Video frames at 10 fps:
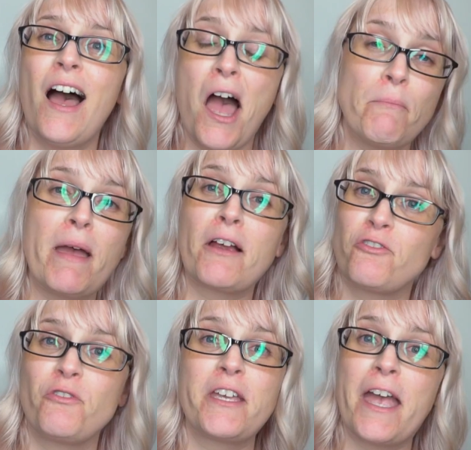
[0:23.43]
I'm
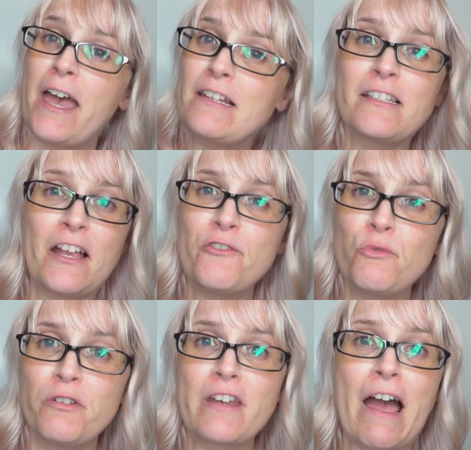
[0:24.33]
actually ahead of
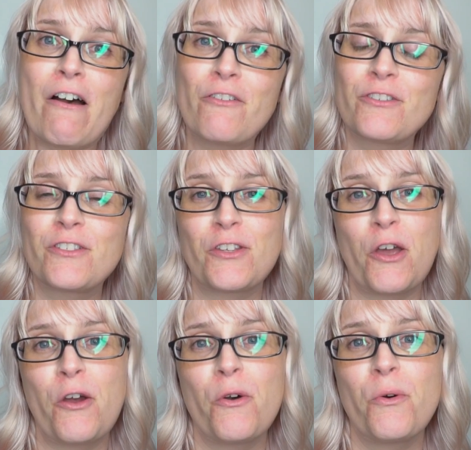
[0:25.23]
schedule now,
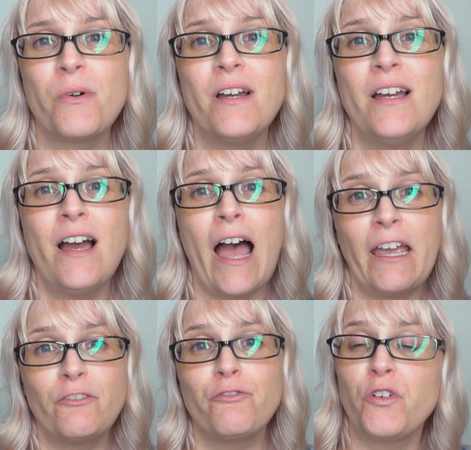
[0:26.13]
so I
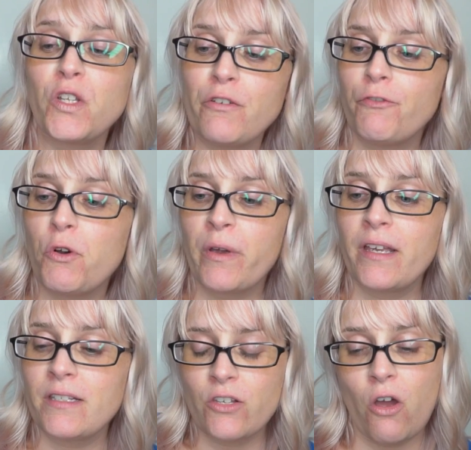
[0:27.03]
can fully
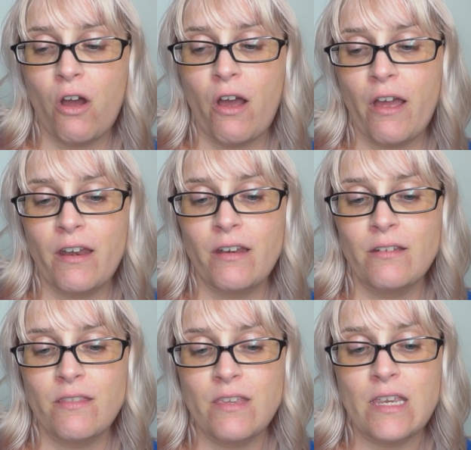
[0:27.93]
focus
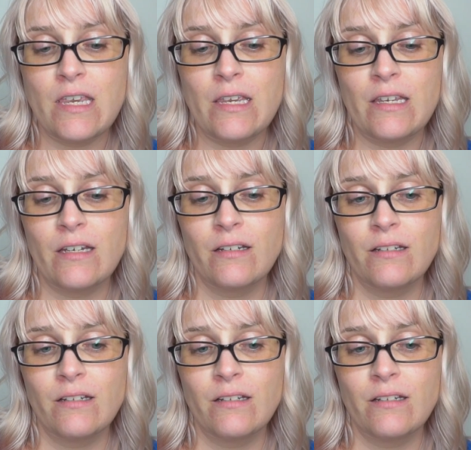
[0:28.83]
on the